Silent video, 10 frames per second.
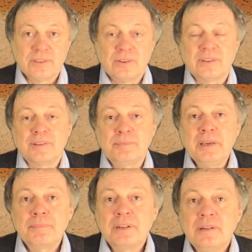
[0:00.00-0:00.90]
on the
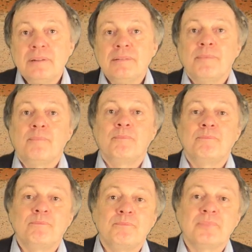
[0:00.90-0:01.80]
people.
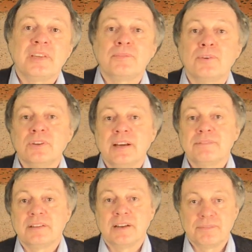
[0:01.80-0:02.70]
They won't have
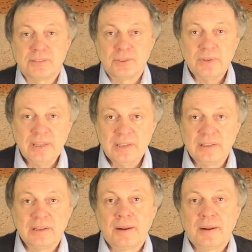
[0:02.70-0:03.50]
enough to eat,